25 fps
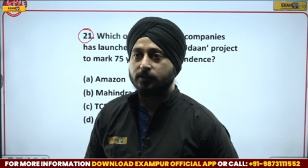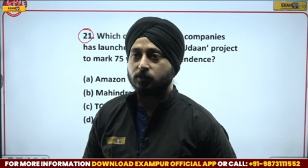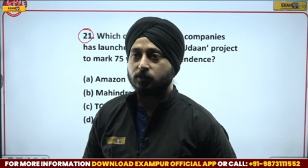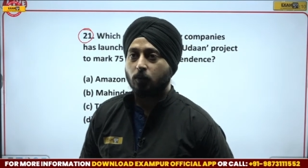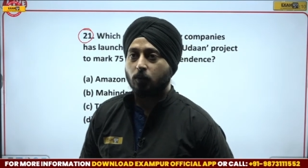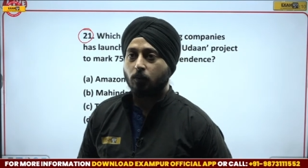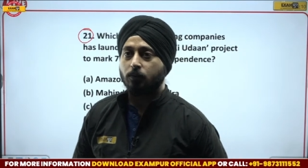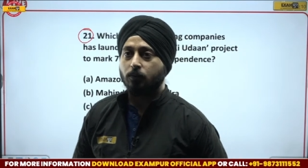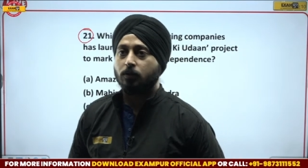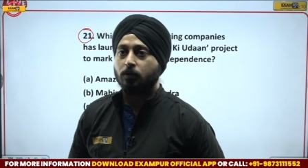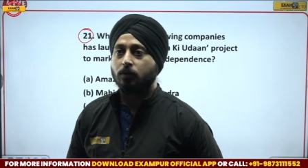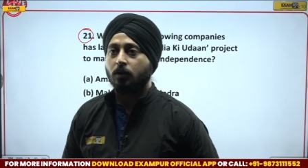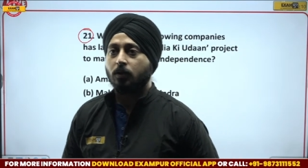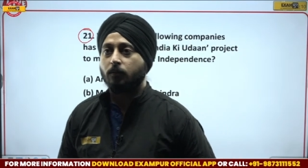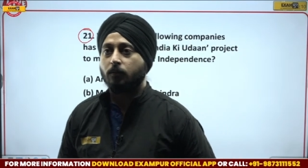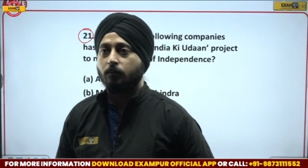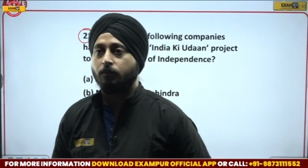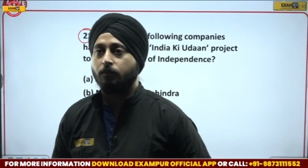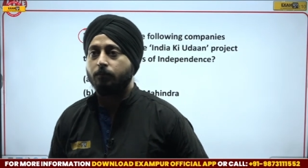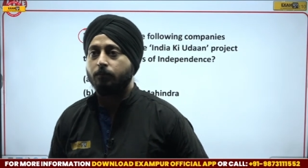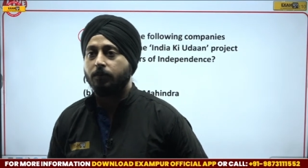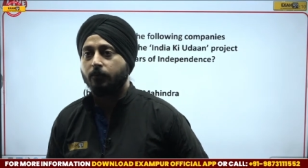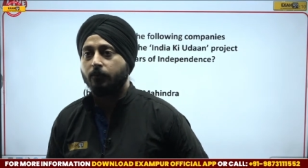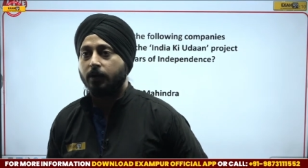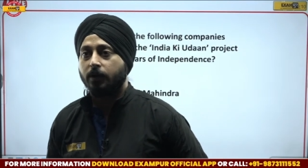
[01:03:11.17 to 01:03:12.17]
Don't don't uh,
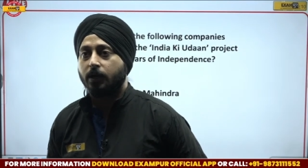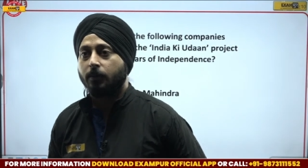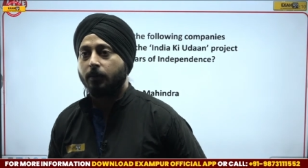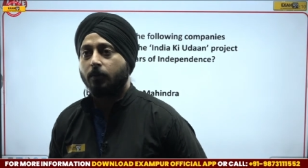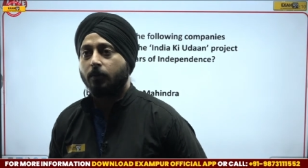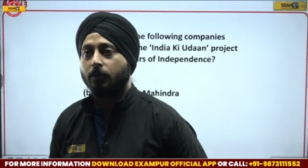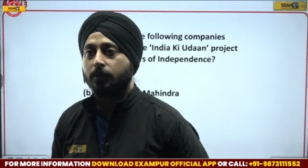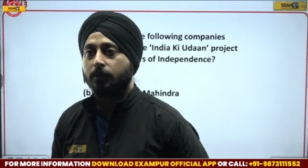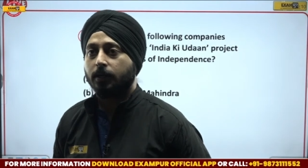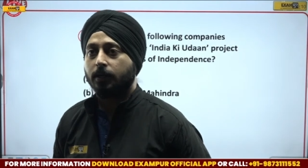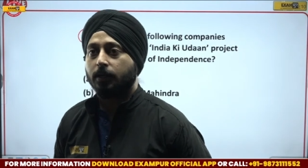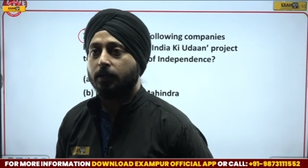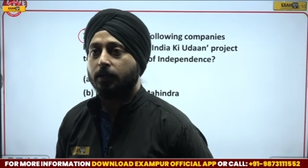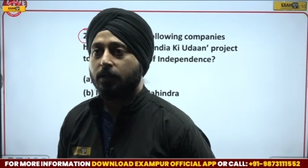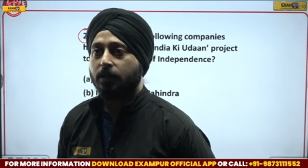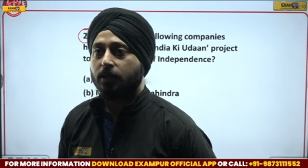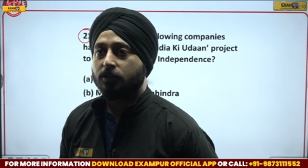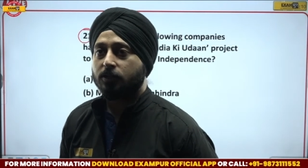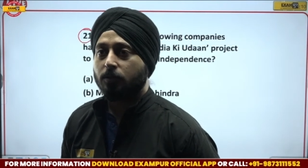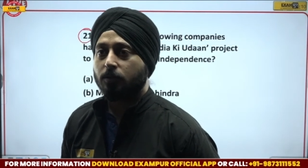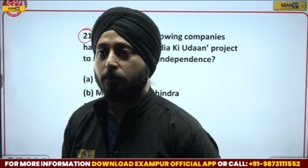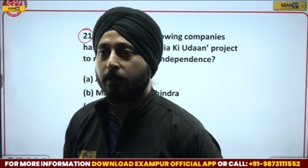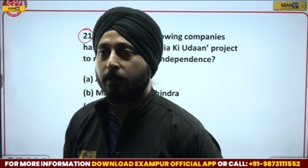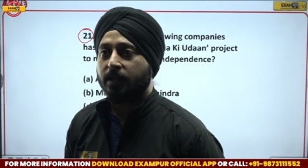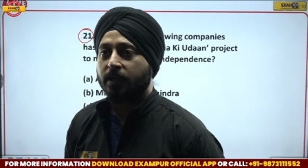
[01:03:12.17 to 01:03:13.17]
be worried about that.
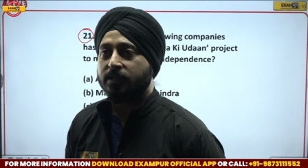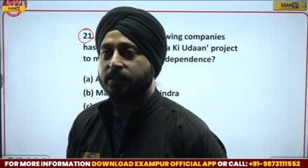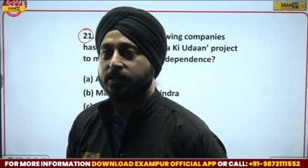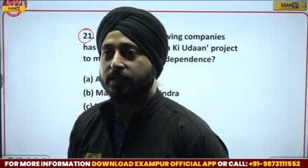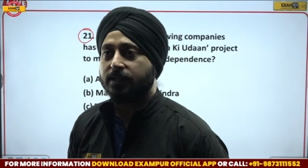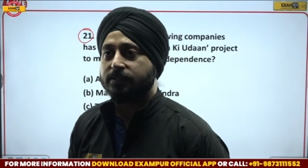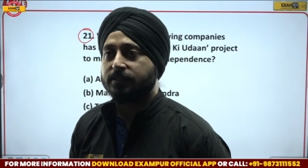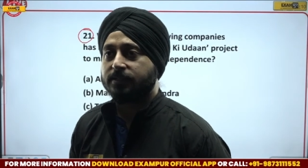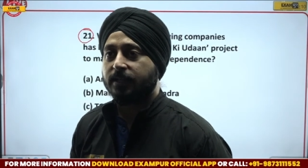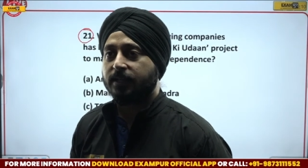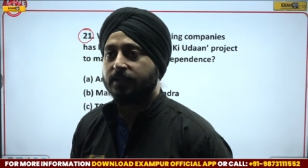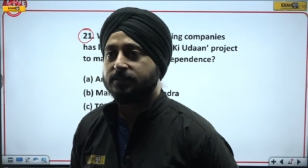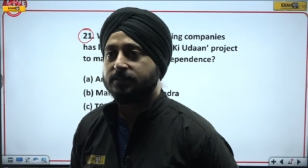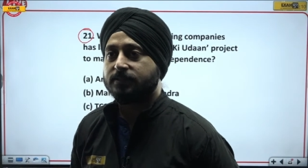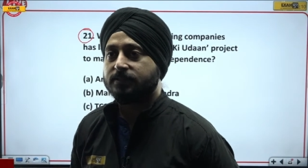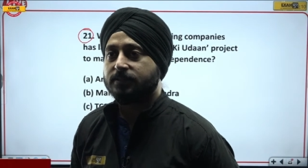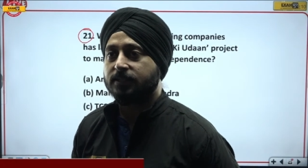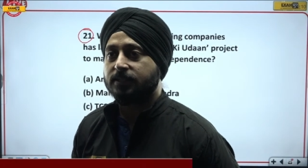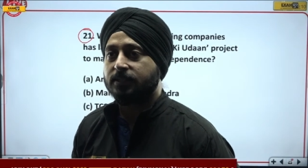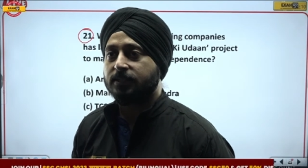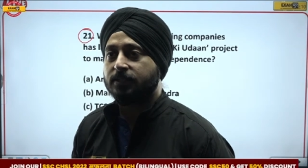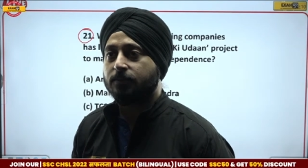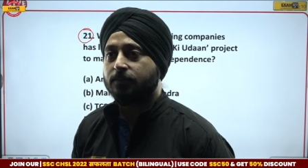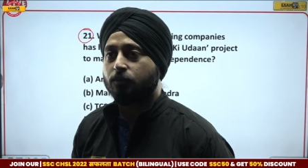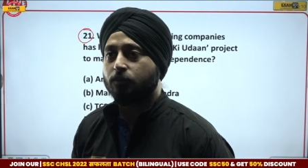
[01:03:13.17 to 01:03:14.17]
So Manisha is saying C.